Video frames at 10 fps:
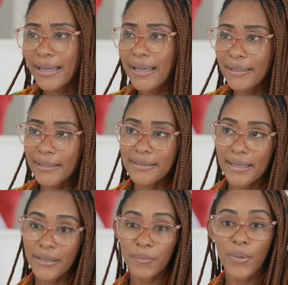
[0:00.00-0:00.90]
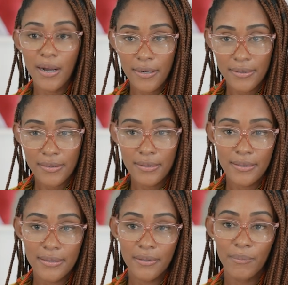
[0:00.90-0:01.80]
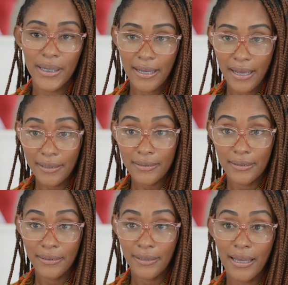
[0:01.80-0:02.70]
had attended Parsons in Manhattan